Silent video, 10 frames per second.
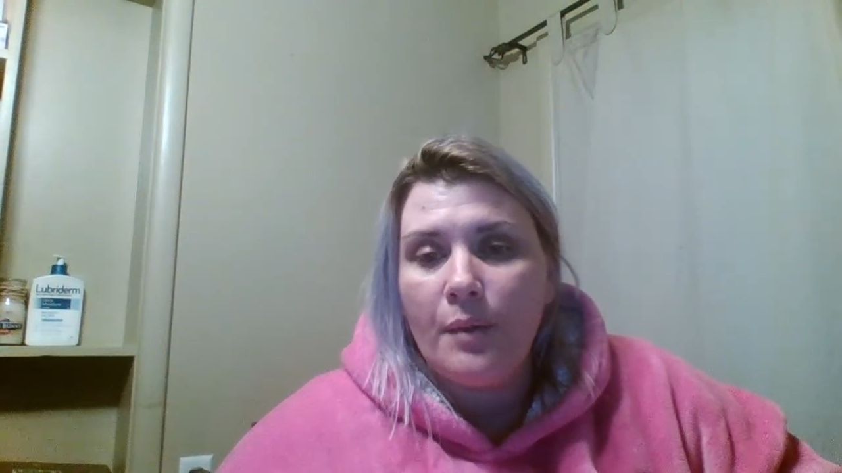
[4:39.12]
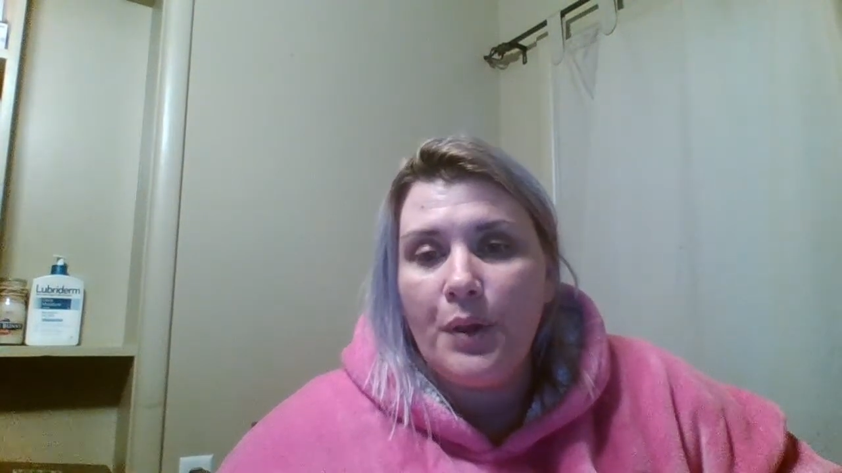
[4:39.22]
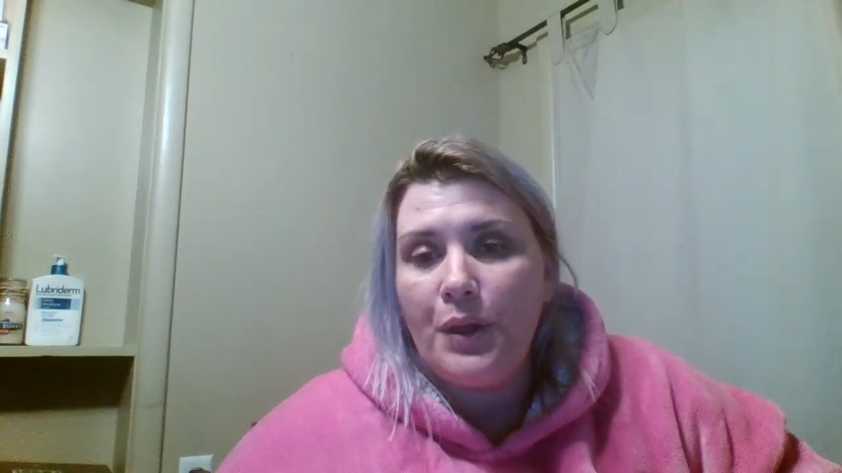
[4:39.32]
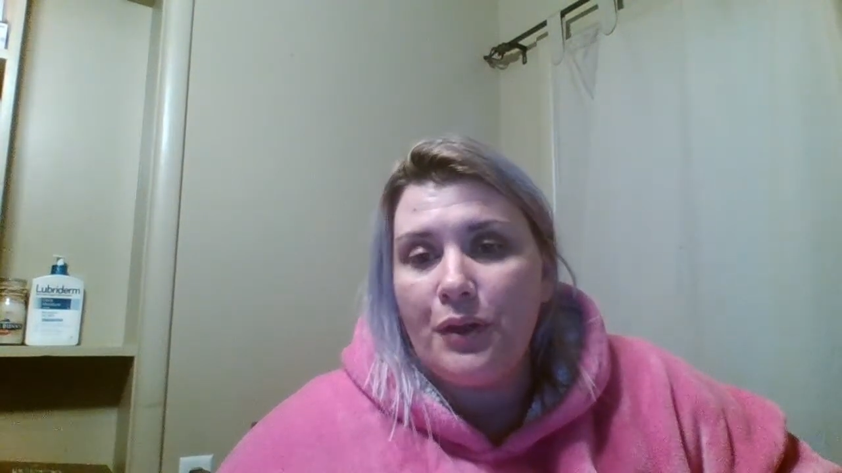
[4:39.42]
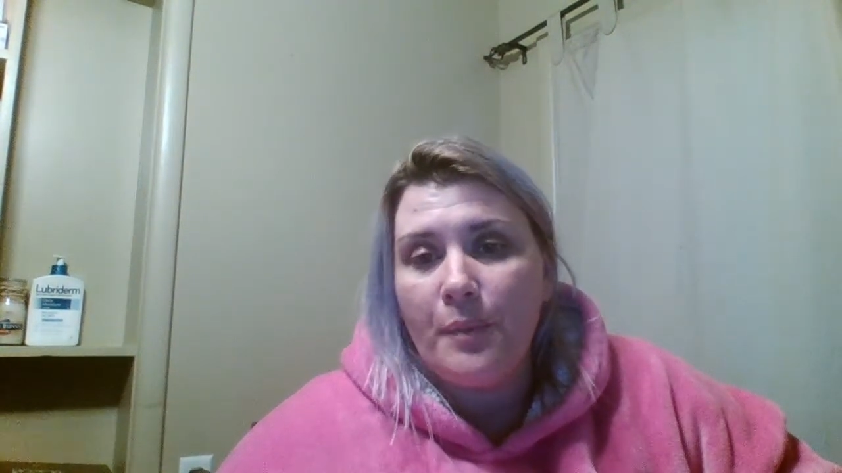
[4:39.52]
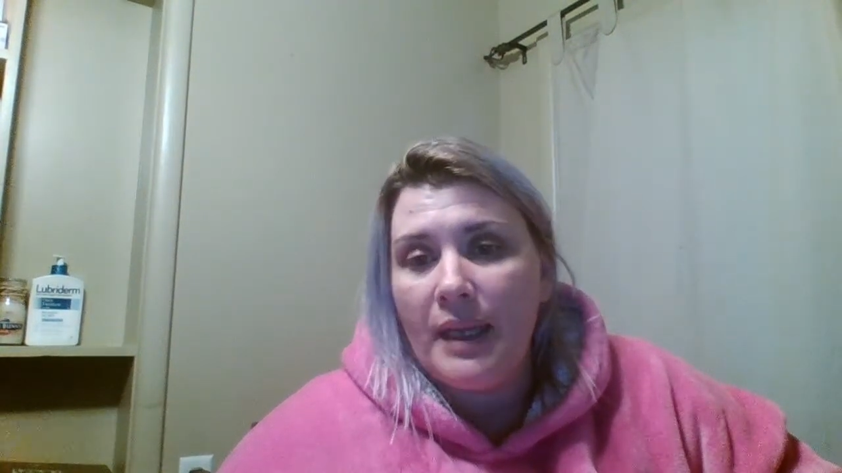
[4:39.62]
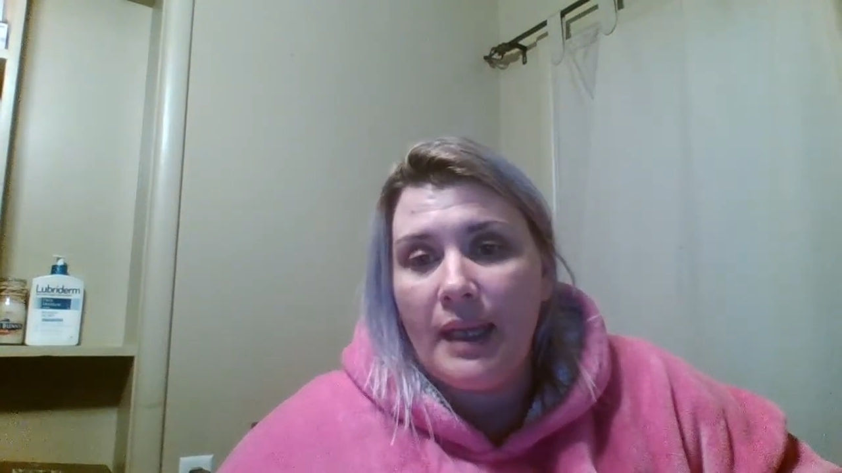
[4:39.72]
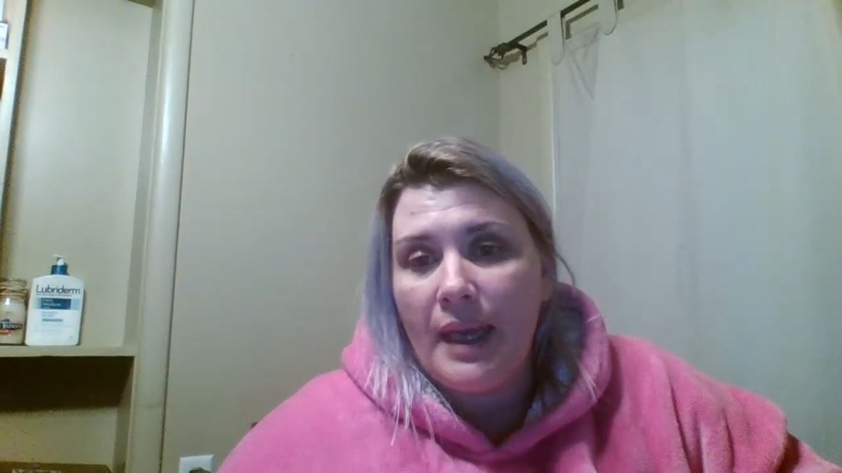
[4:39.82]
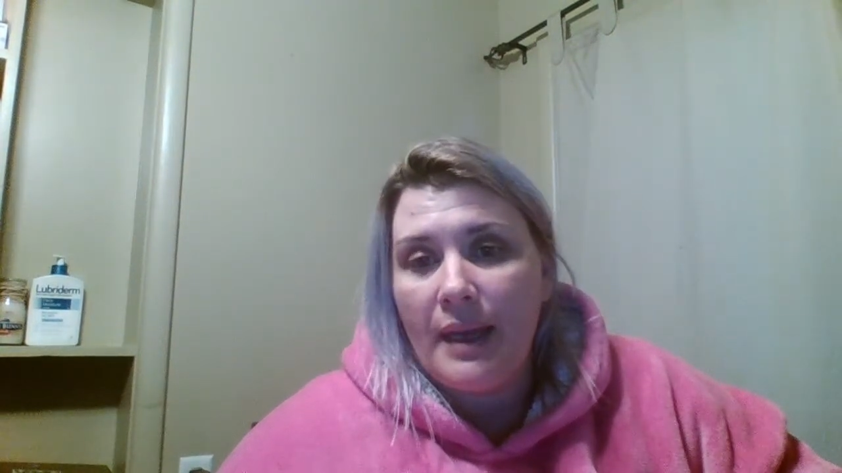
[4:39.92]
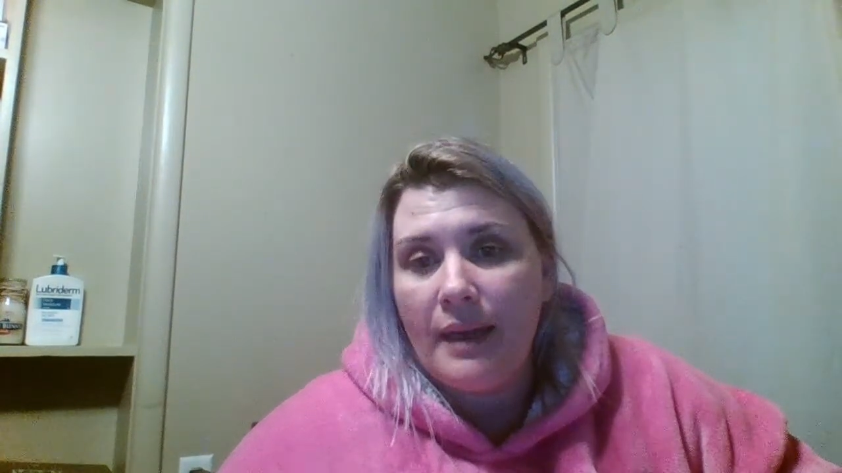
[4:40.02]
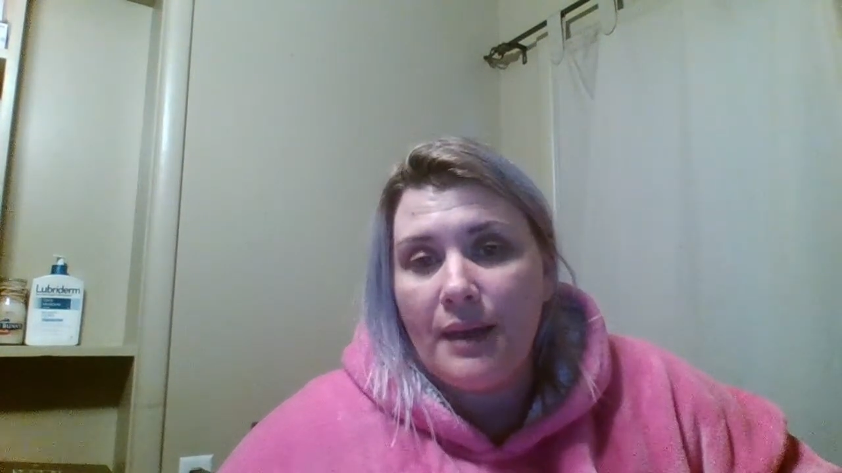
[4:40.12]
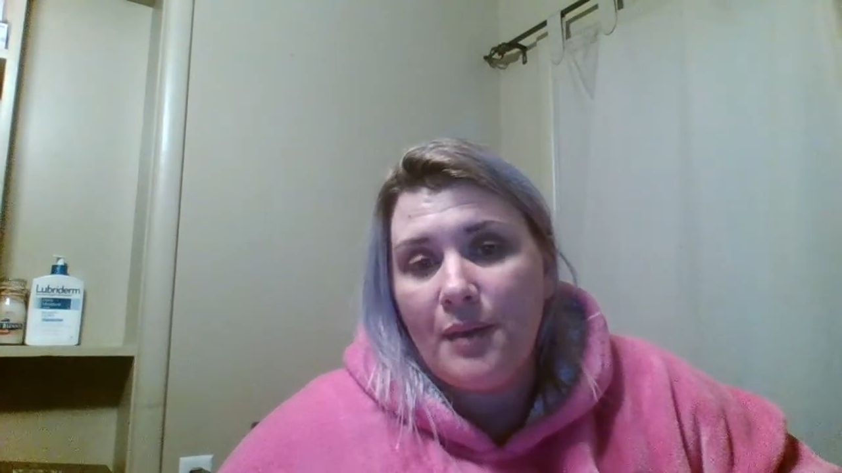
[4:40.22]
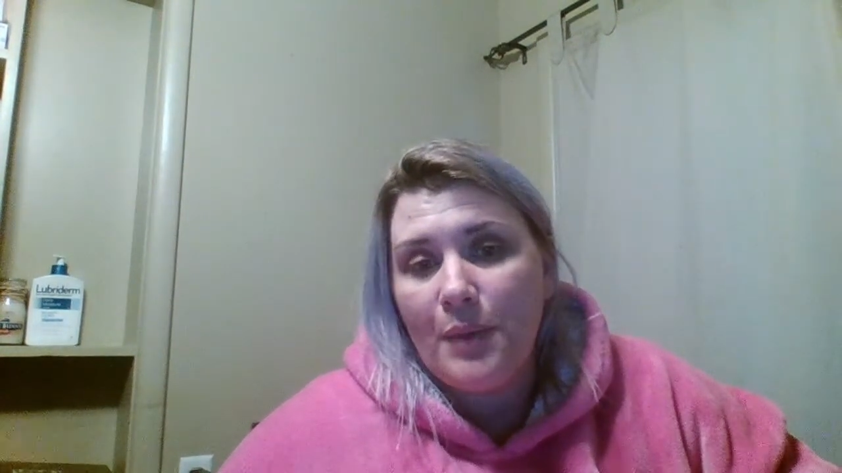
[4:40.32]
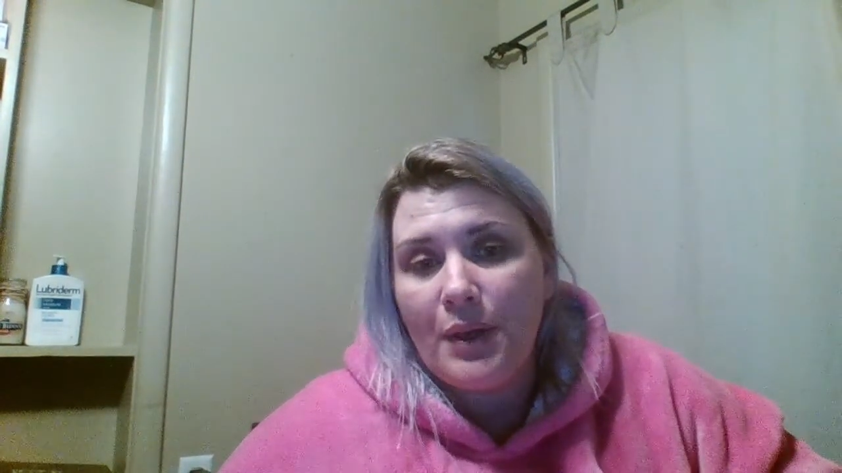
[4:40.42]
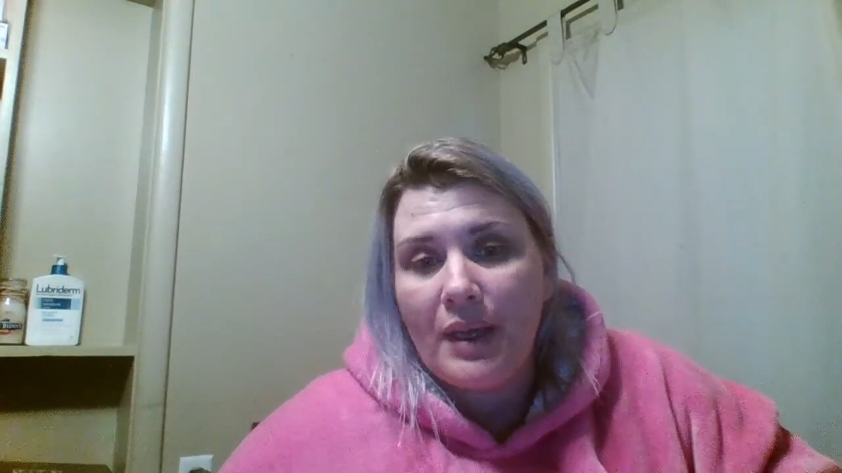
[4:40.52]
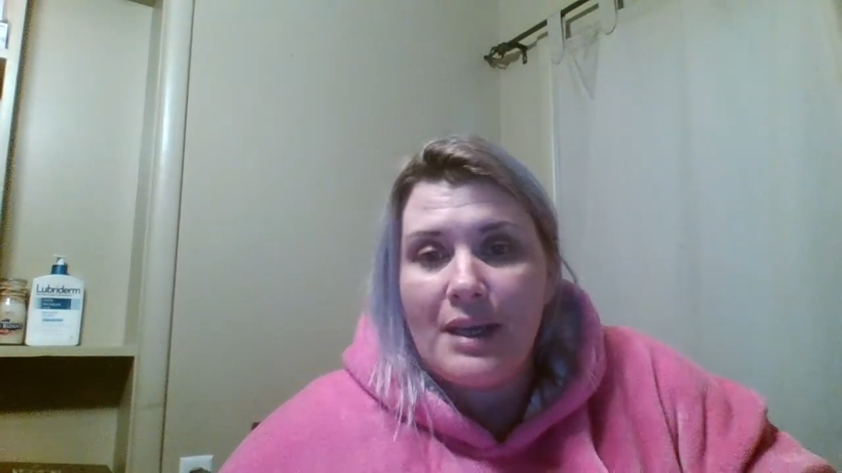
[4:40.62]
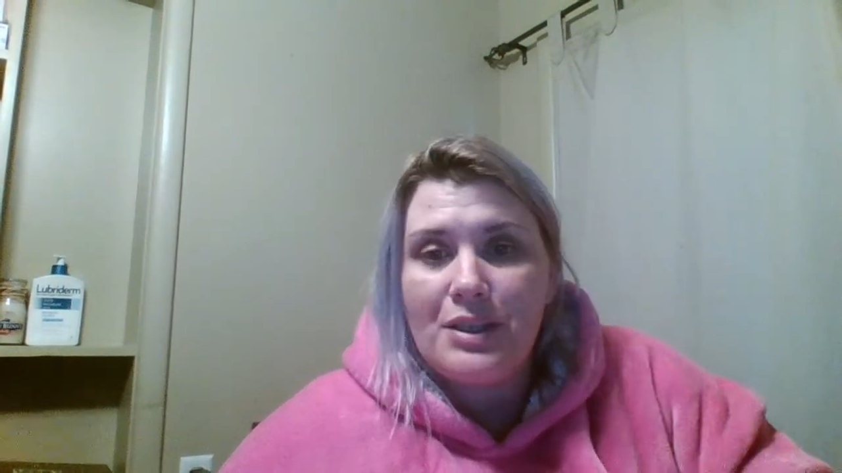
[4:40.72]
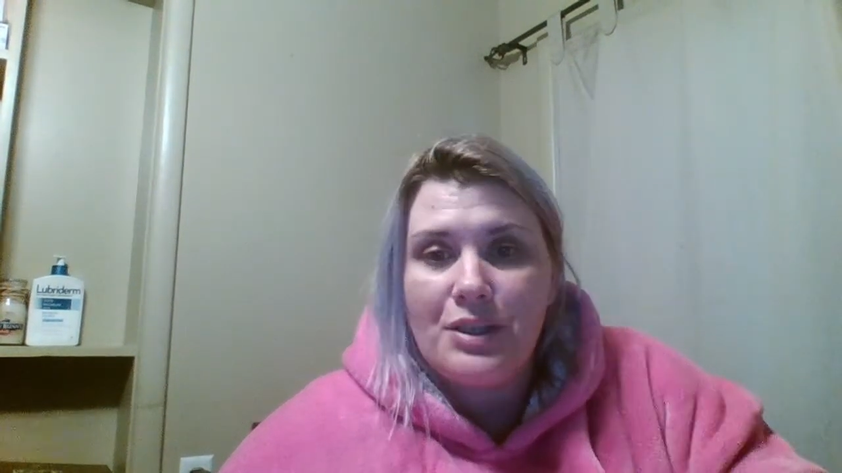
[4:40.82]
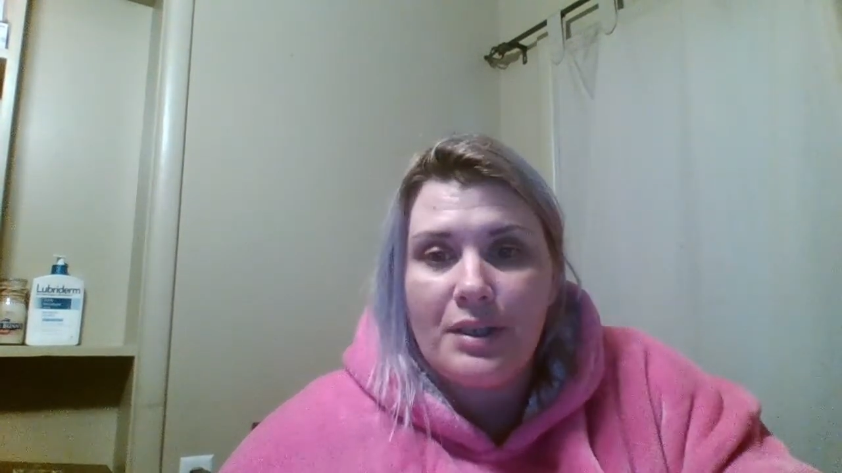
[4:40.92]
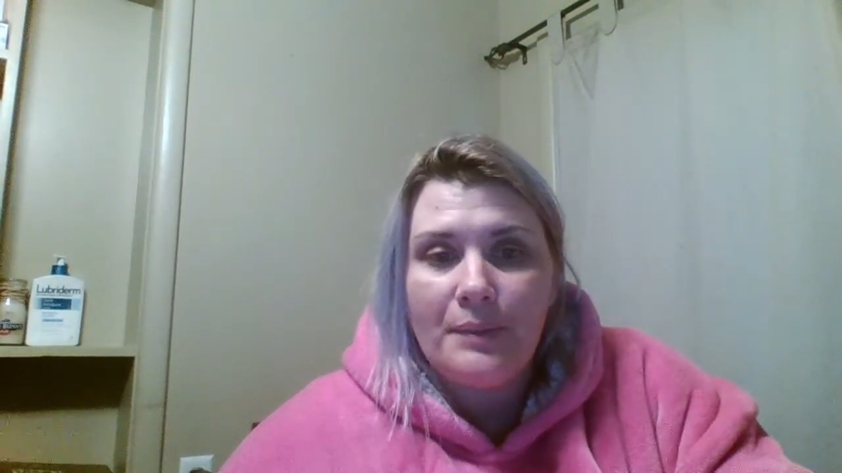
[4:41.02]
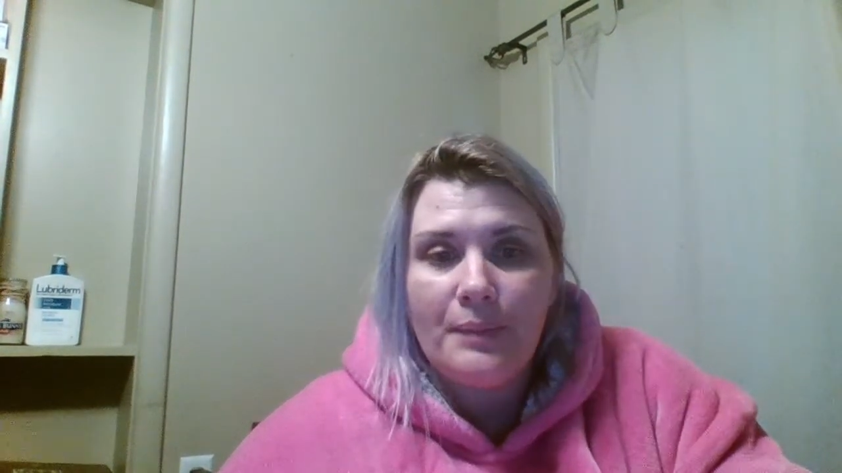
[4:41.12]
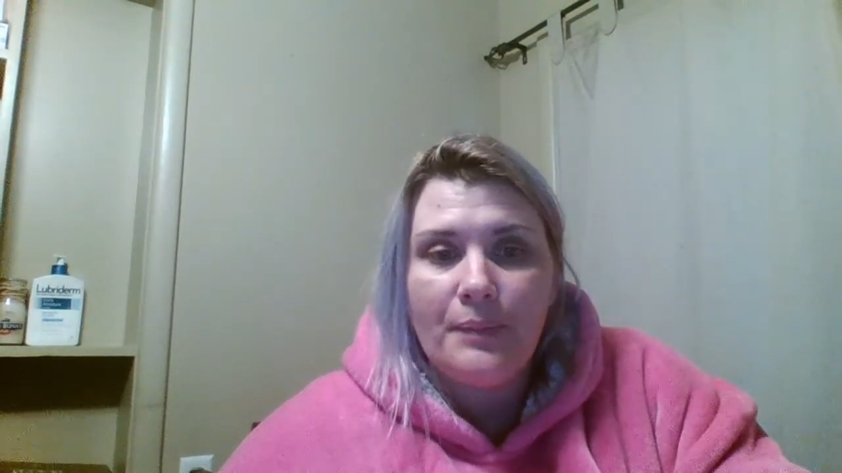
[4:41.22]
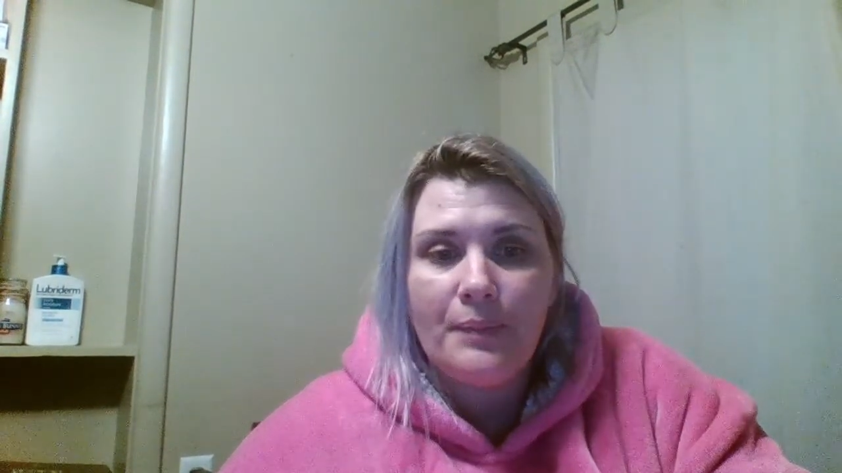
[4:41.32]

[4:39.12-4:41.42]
computer-mediated communication.